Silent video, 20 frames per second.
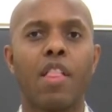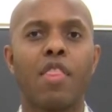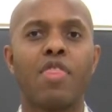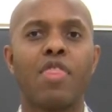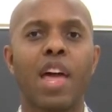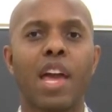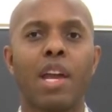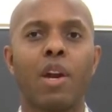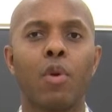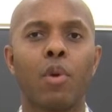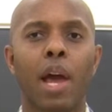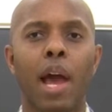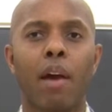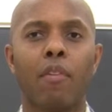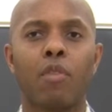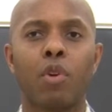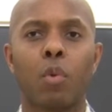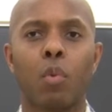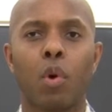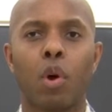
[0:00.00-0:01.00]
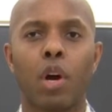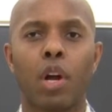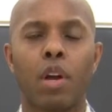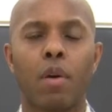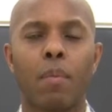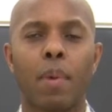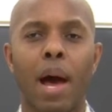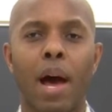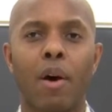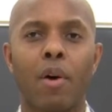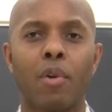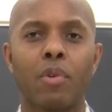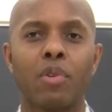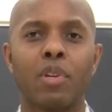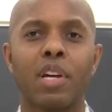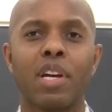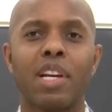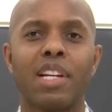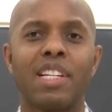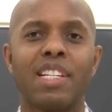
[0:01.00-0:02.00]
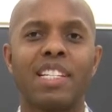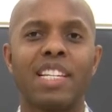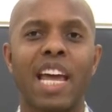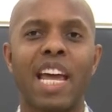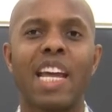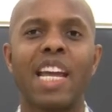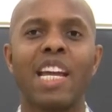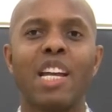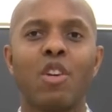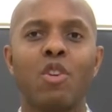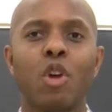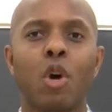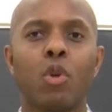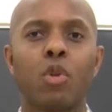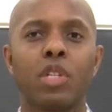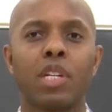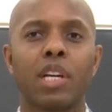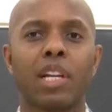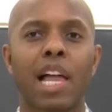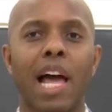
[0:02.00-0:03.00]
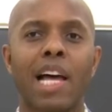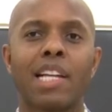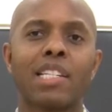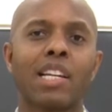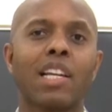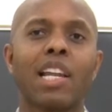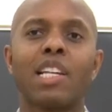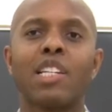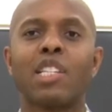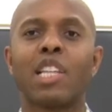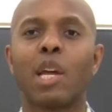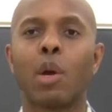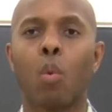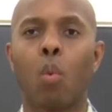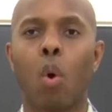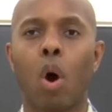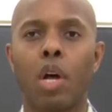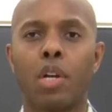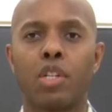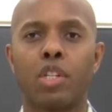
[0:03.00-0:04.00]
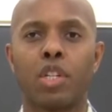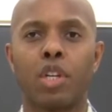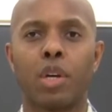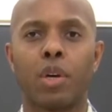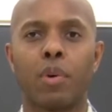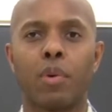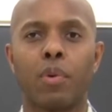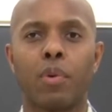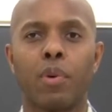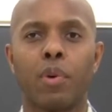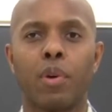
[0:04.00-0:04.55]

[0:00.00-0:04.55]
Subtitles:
they don't have to worry about taking notes in class unless they want to.